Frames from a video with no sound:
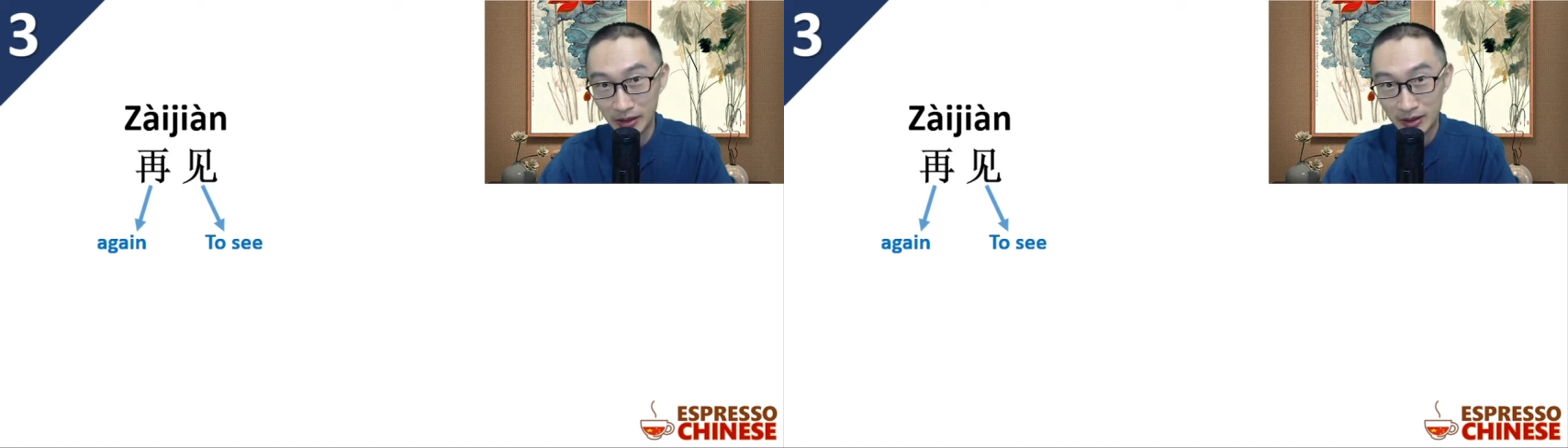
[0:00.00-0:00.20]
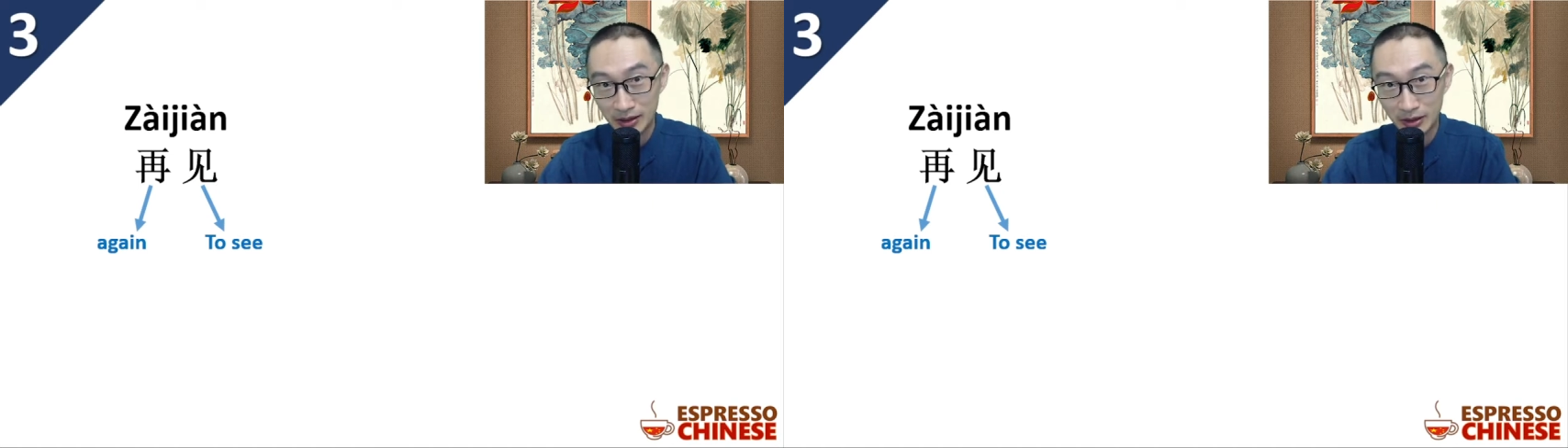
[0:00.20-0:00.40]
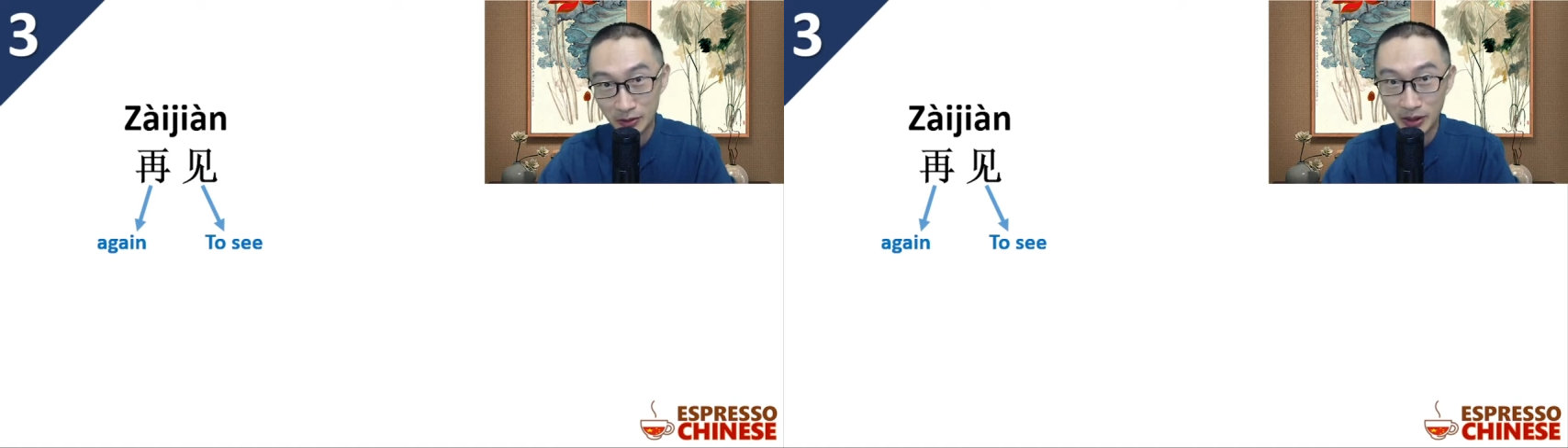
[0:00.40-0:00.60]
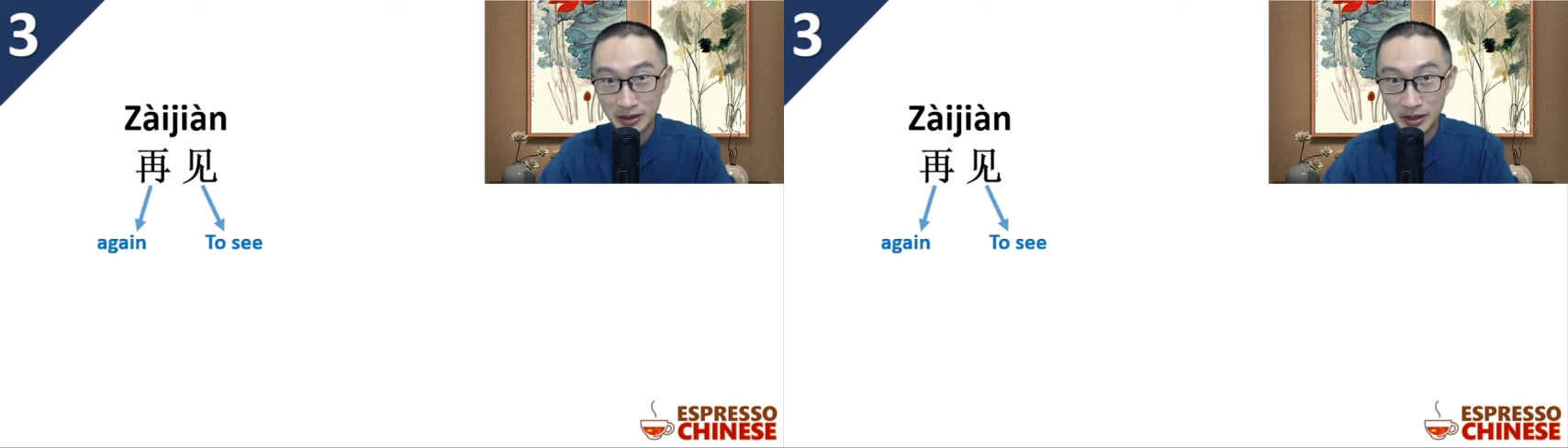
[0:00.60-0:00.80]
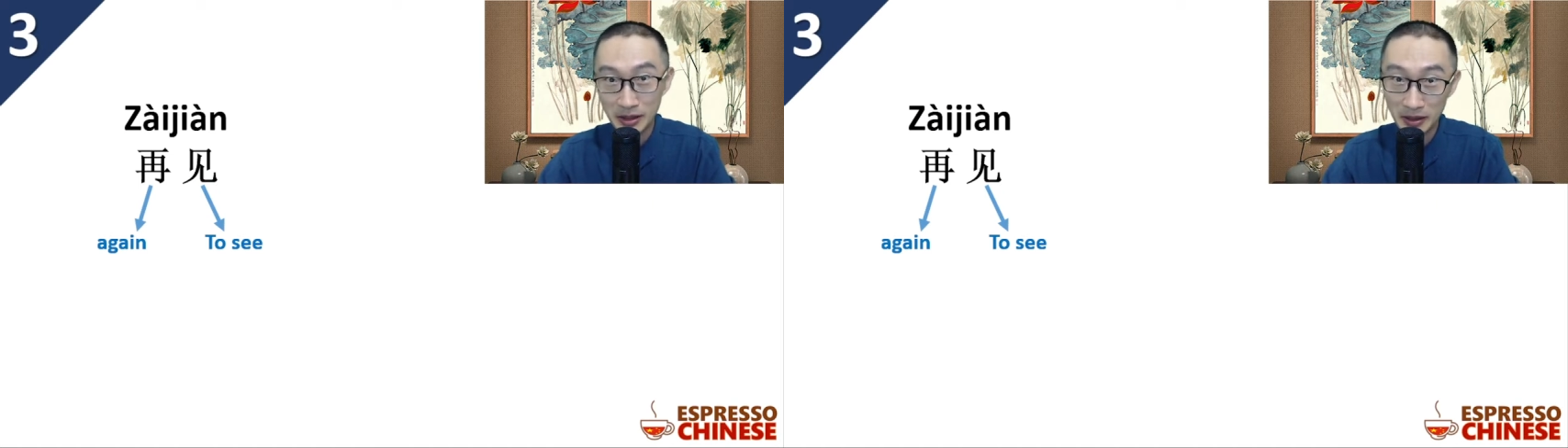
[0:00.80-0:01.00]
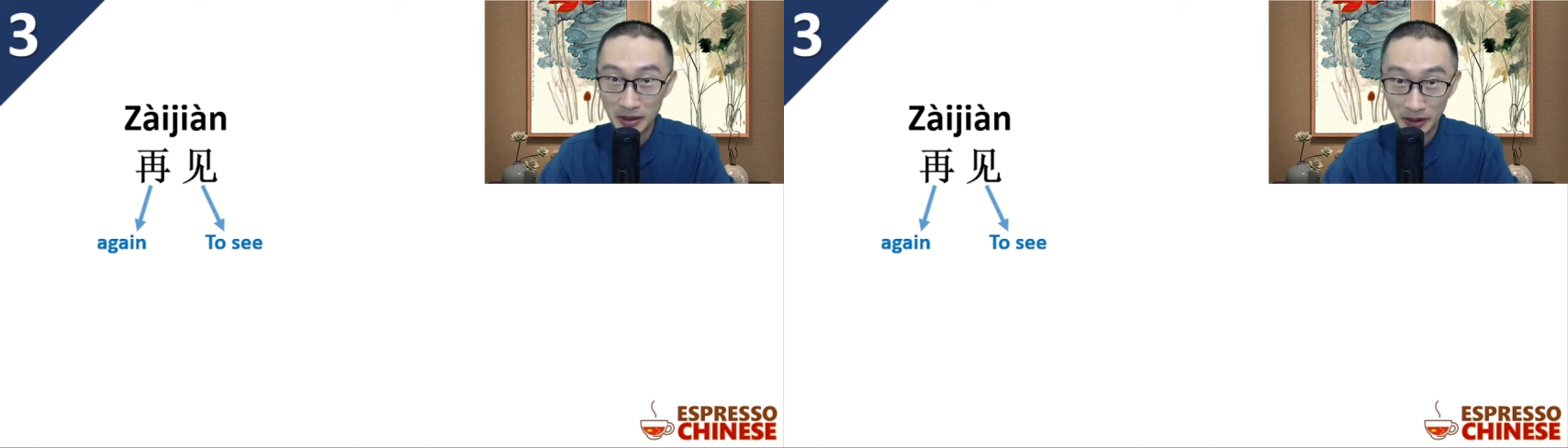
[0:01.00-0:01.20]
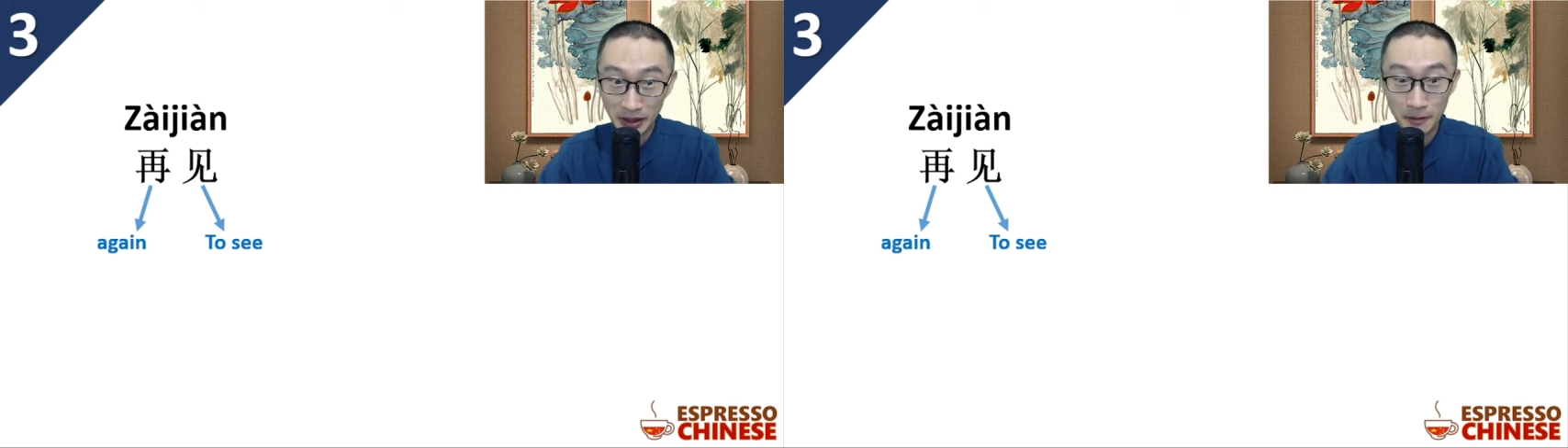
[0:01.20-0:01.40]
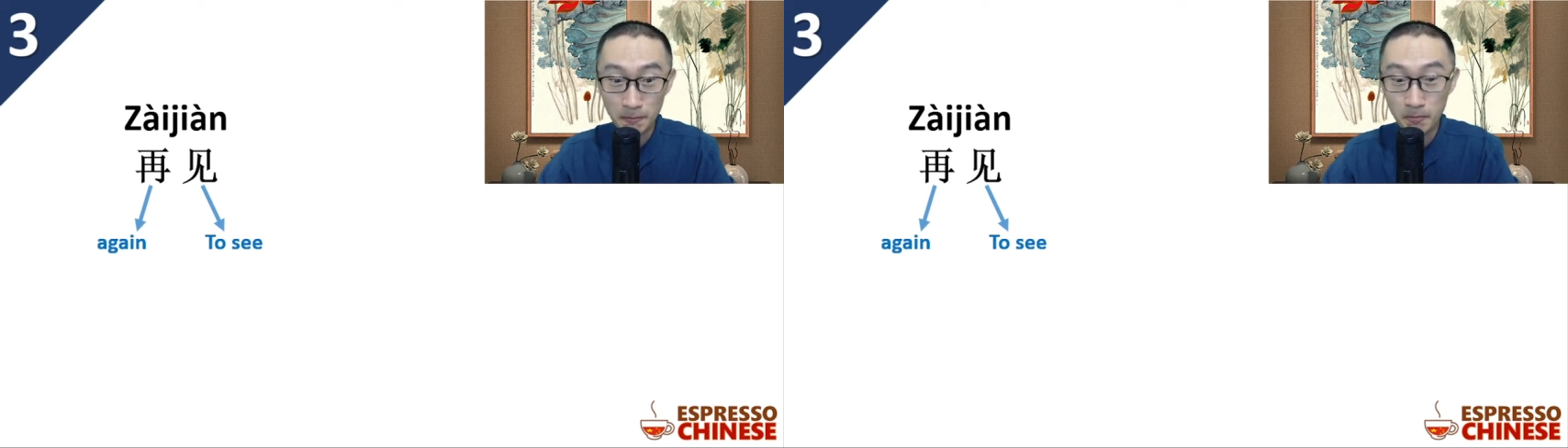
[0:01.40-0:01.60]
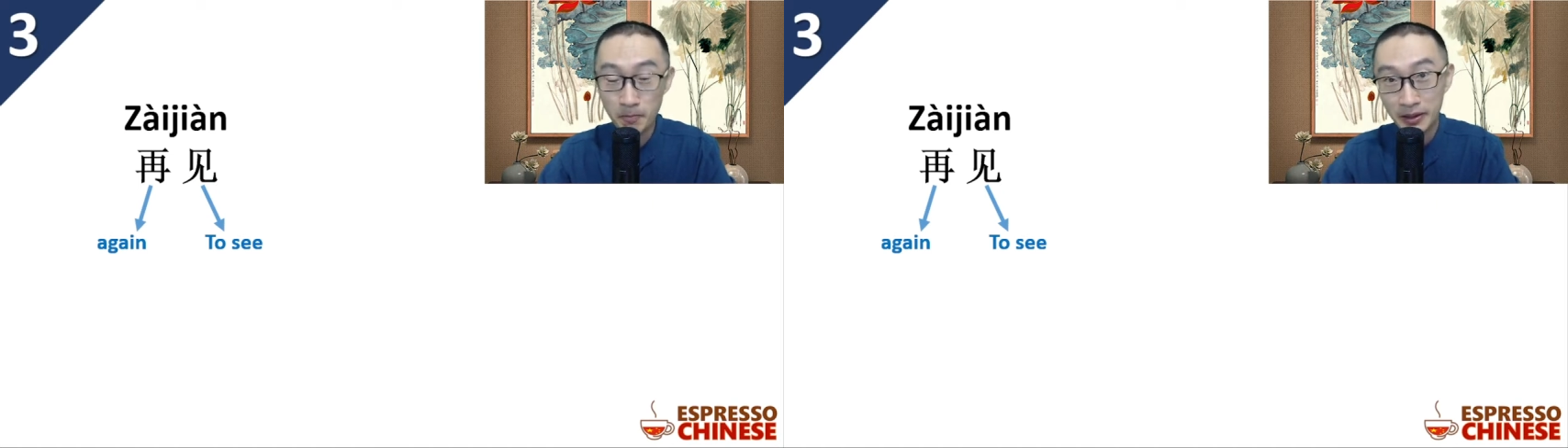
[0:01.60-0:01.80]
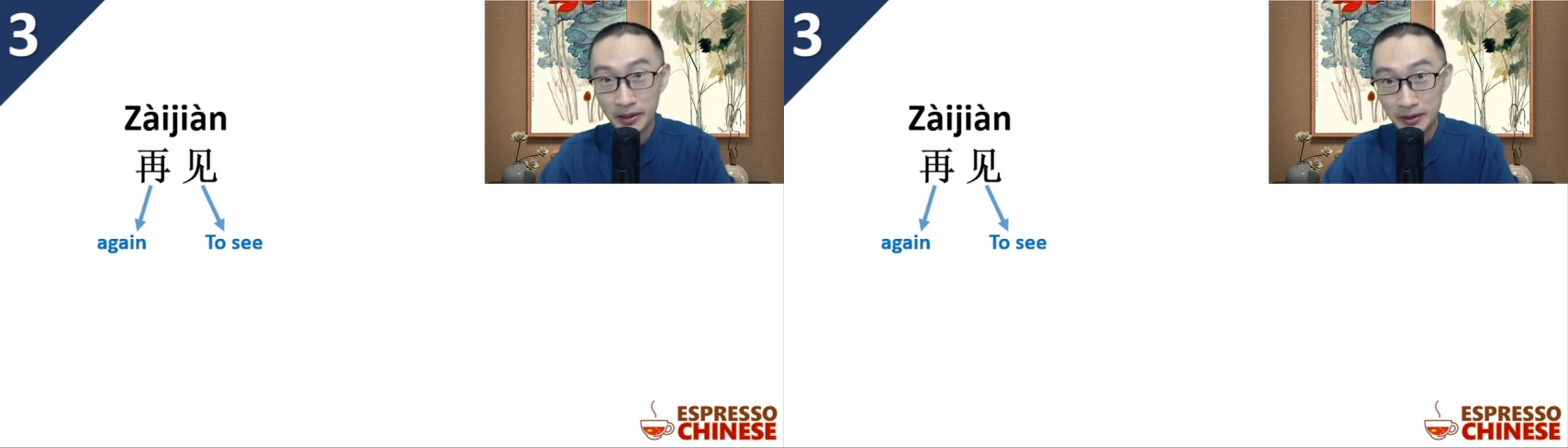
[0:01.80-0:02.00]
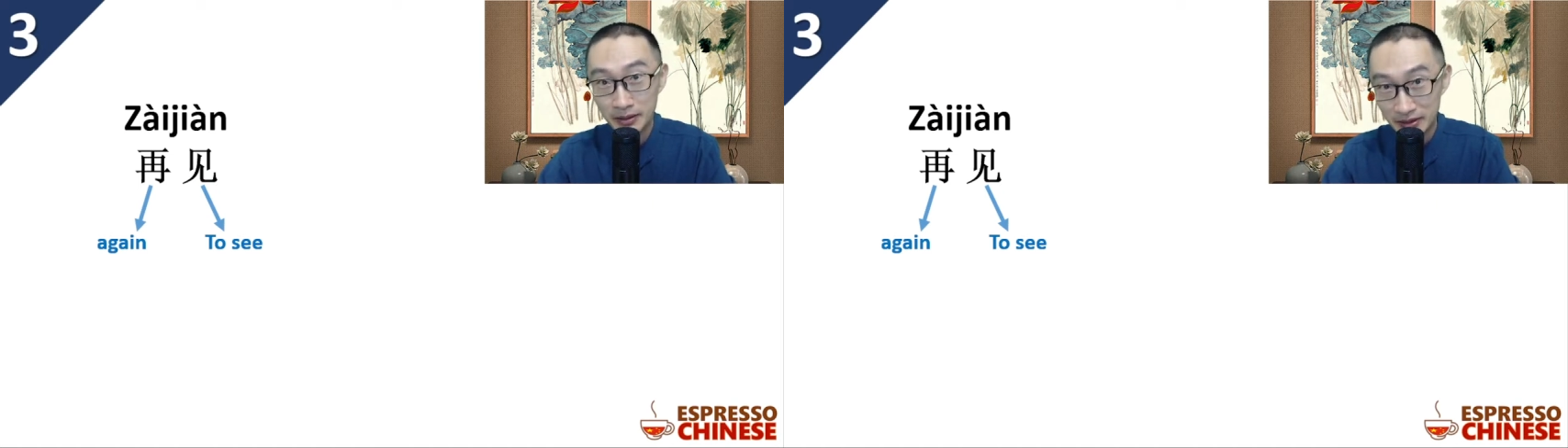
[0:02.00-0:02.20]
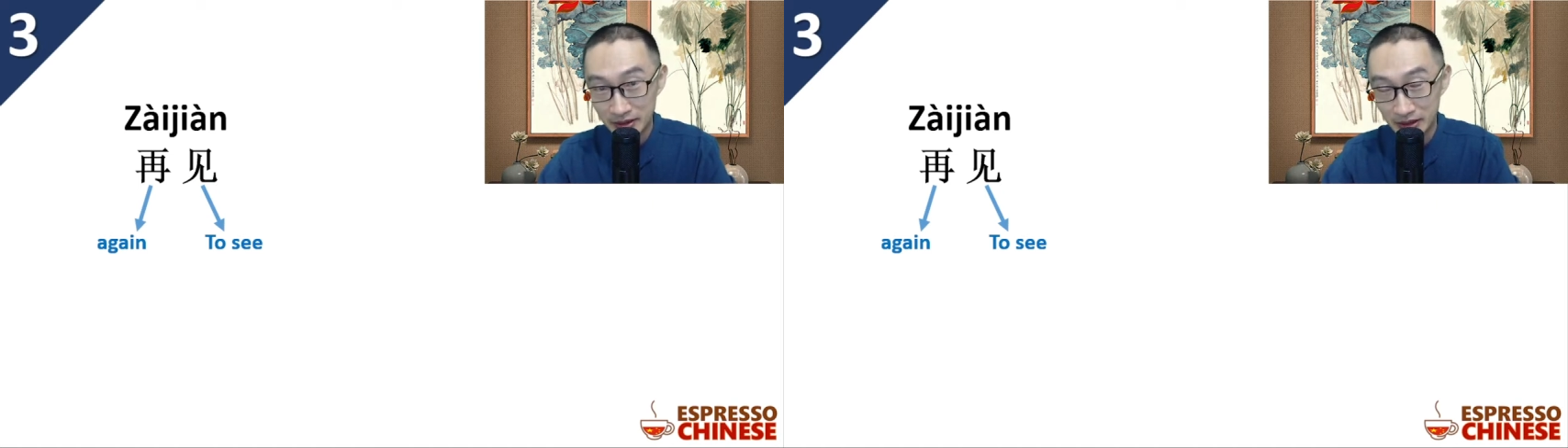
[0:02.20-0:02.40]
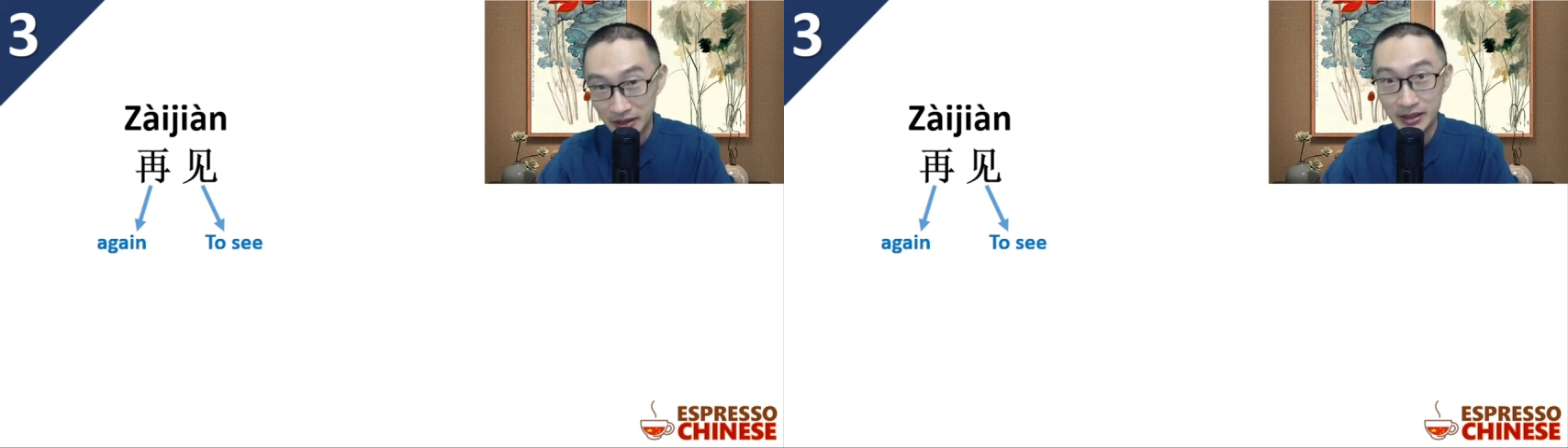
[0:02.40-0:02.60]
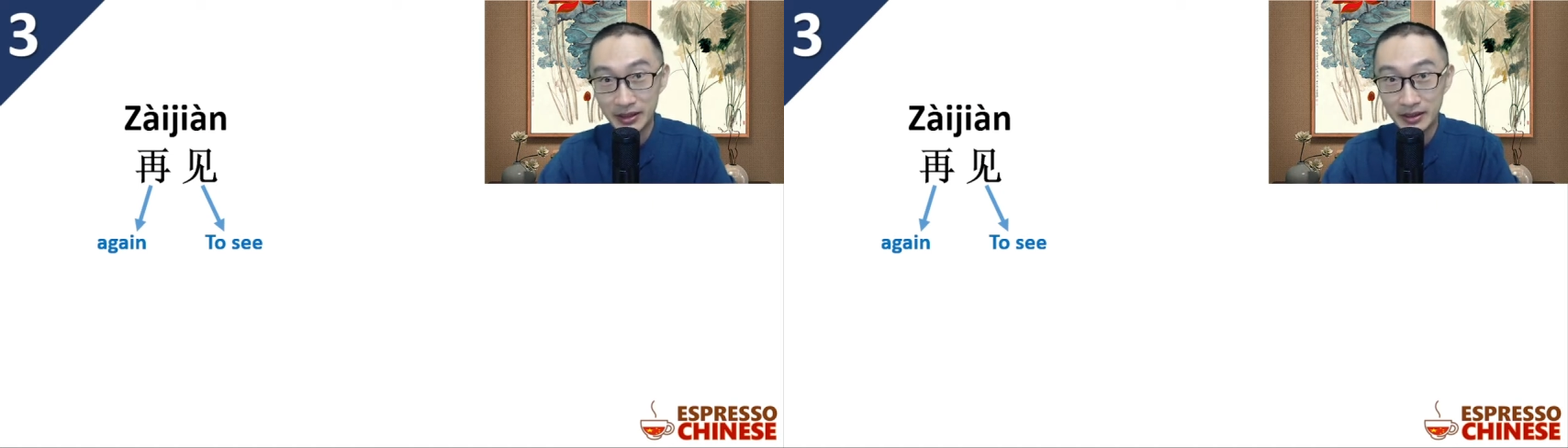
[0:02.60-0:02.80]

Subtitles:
So we say again, see.